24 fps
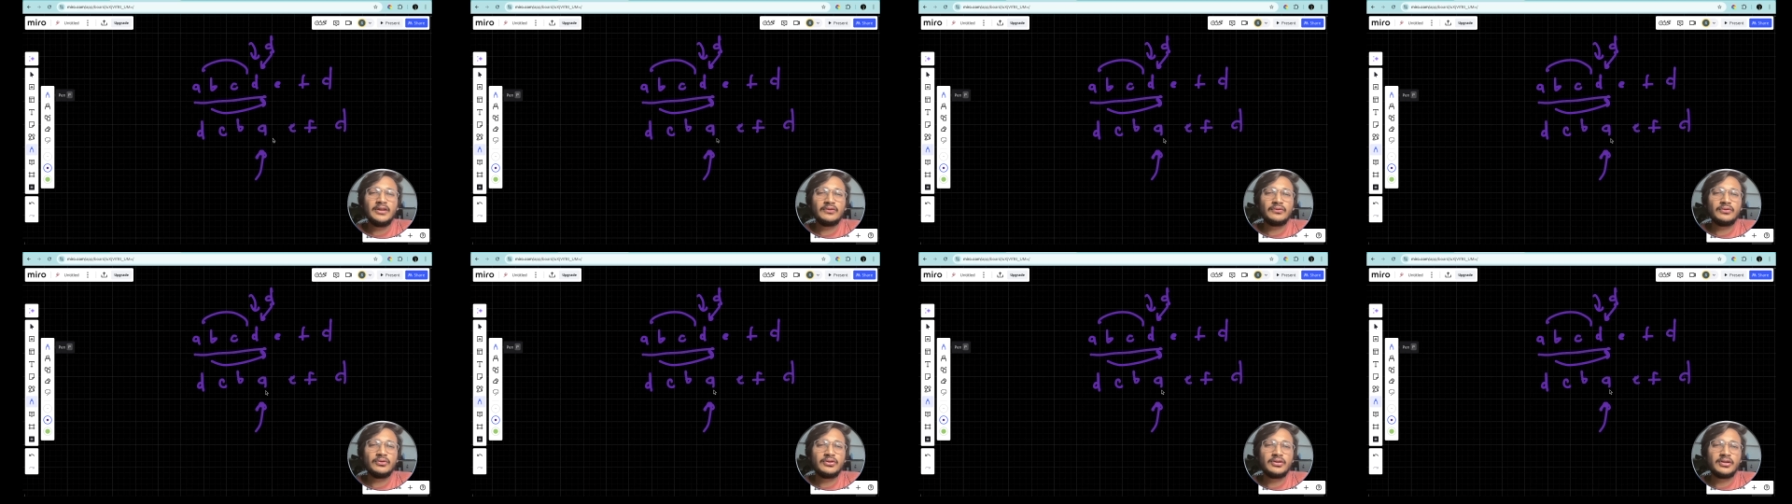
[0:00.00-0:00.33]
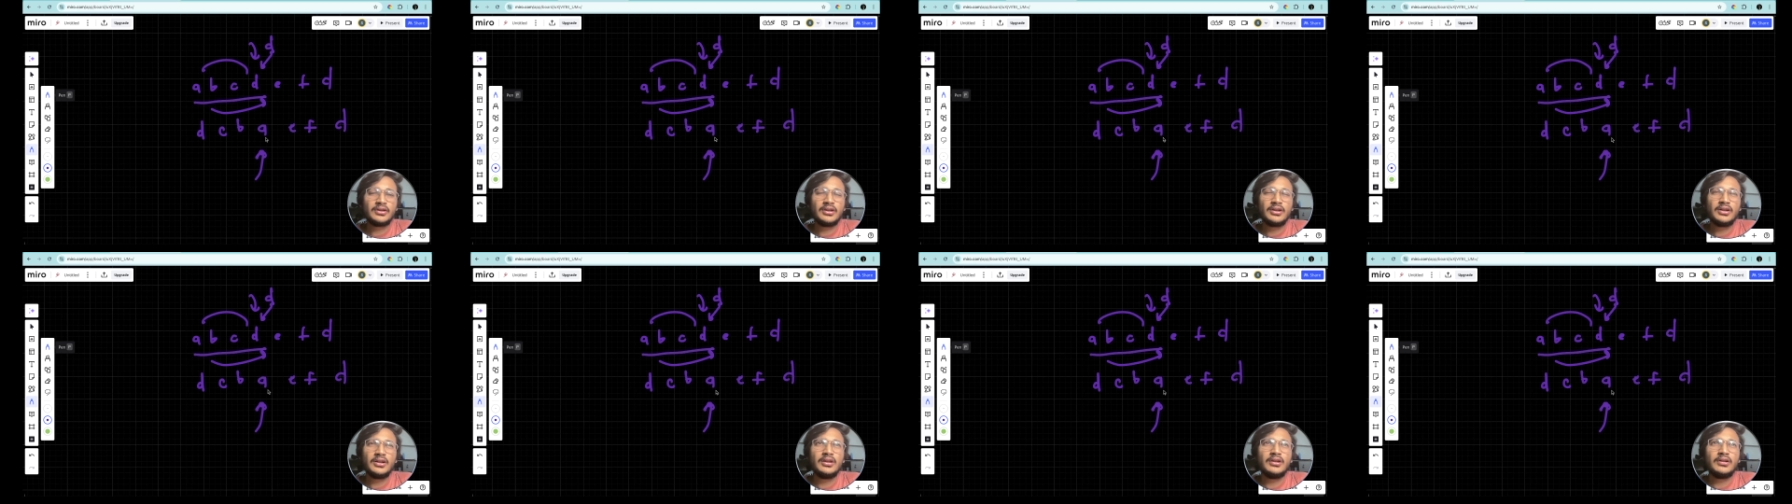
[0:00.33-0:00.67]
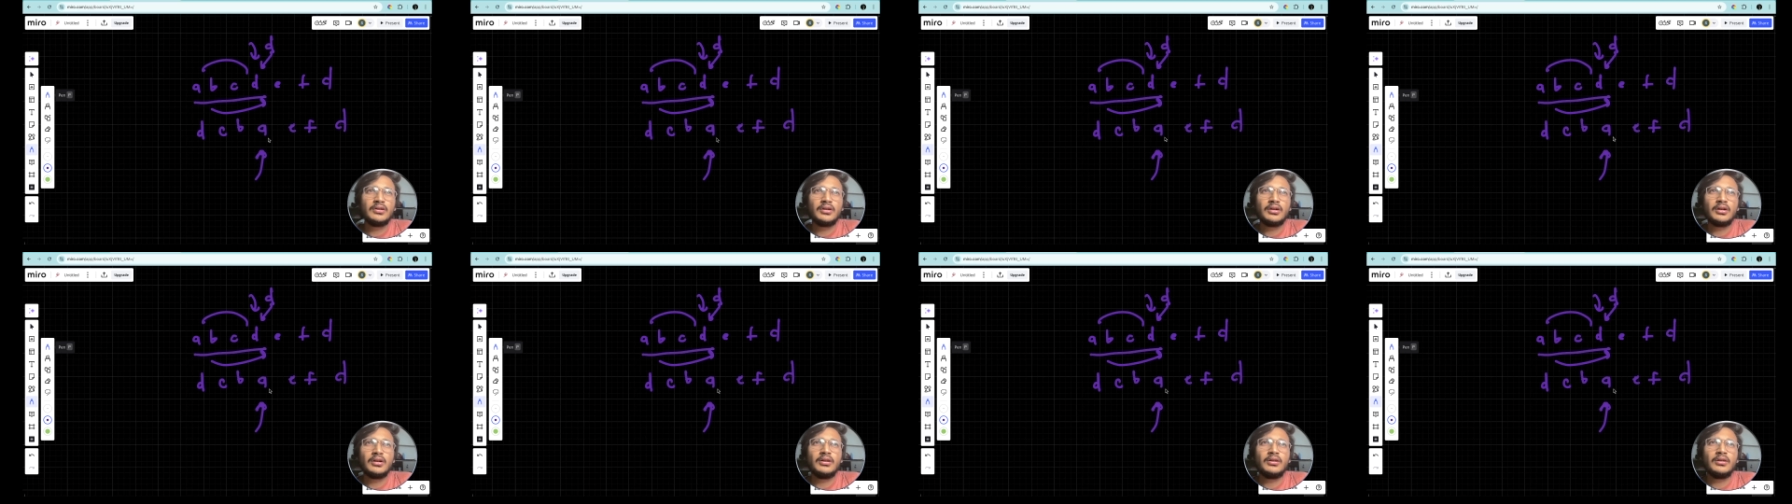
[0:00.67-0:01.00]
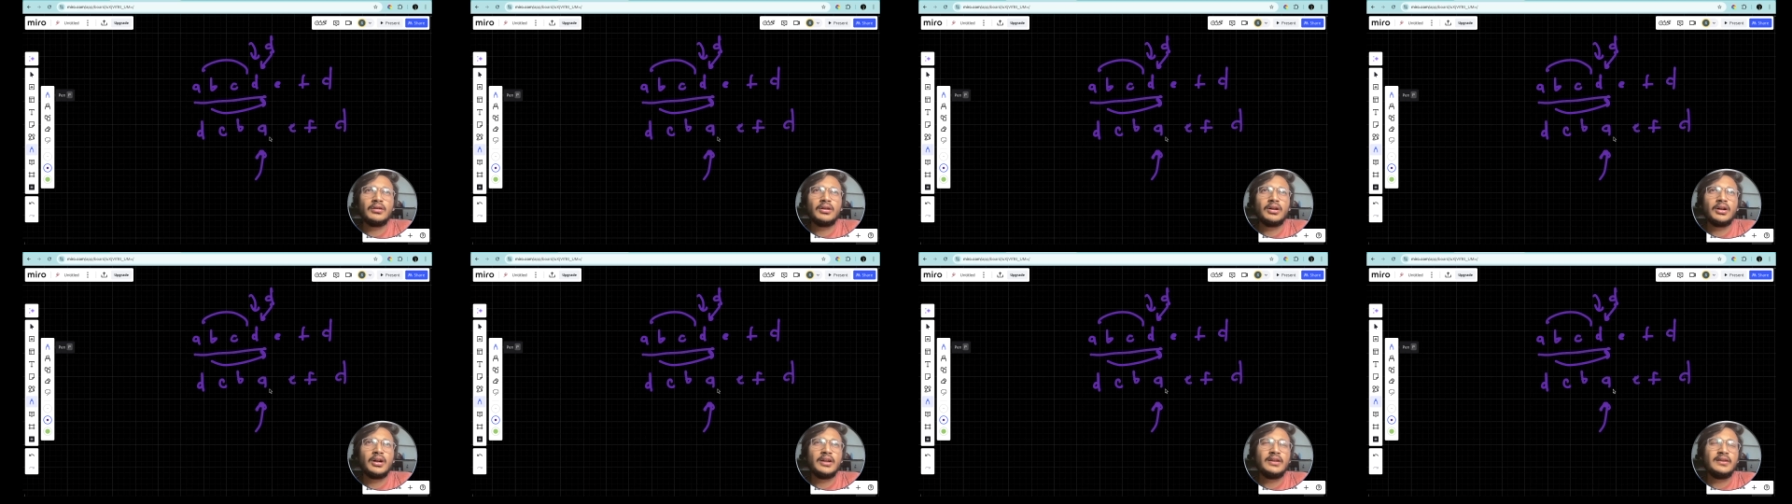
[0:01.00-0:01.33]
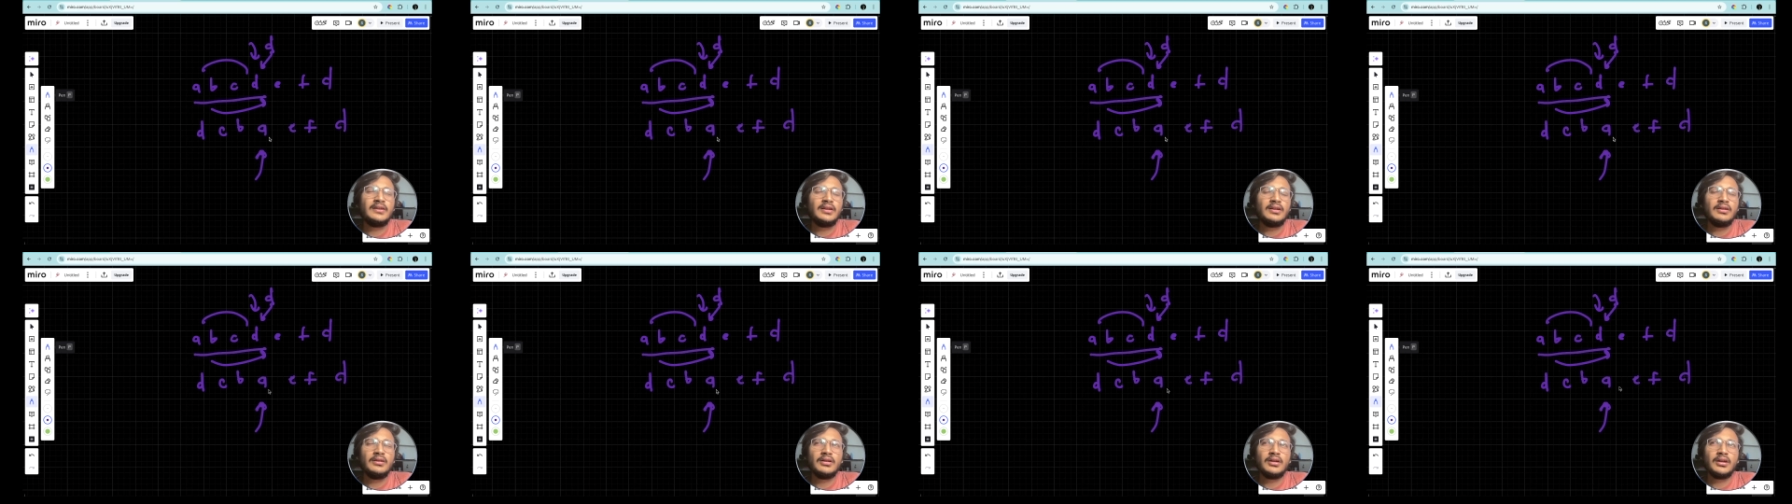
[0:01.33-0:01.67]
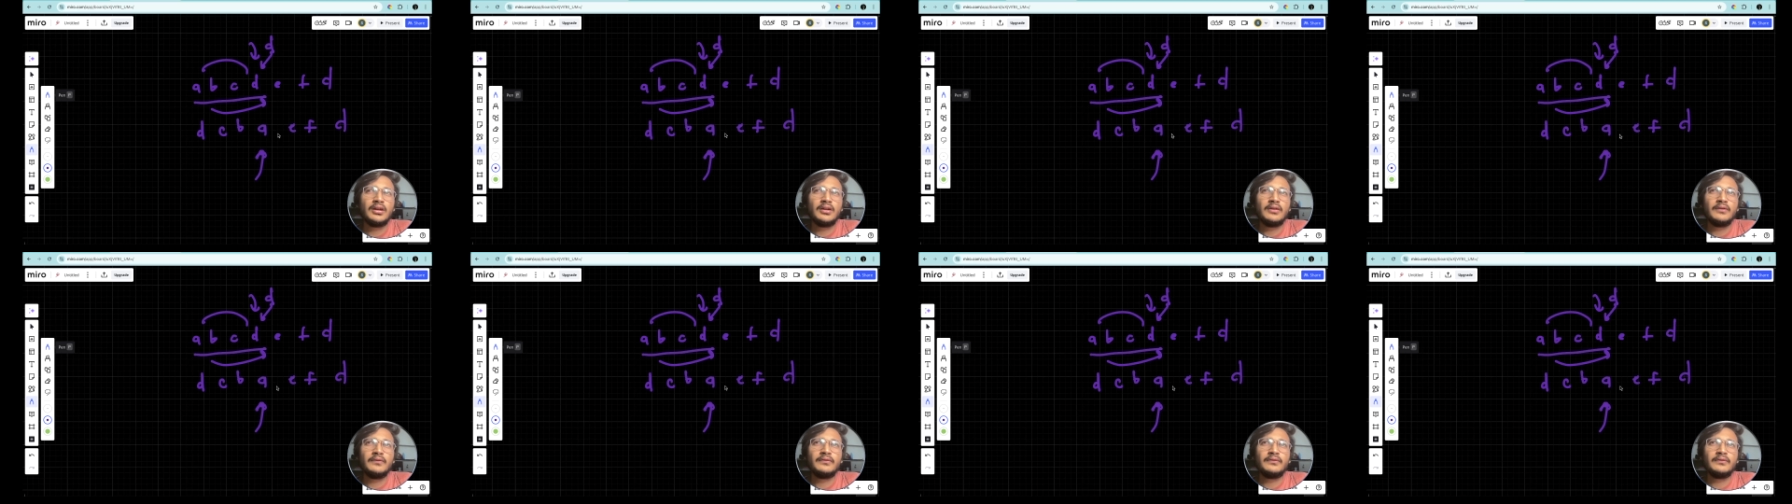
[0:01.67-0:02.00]
question, and I think I
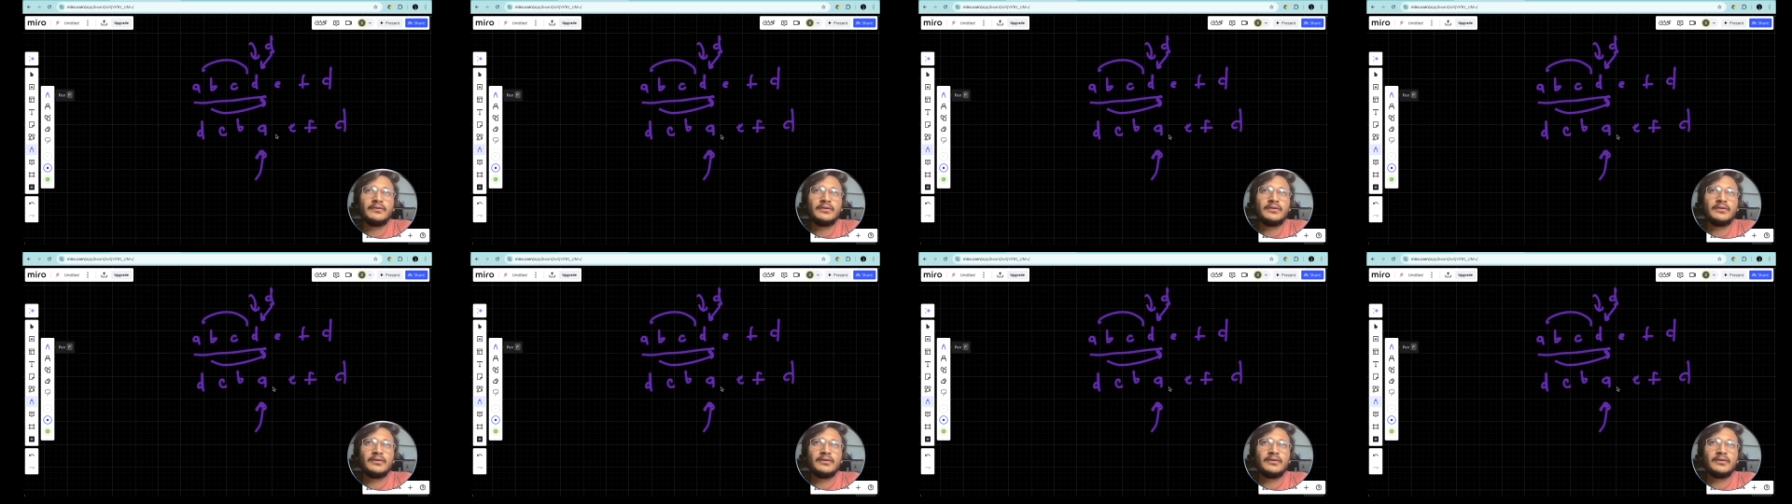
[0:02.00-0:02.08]
have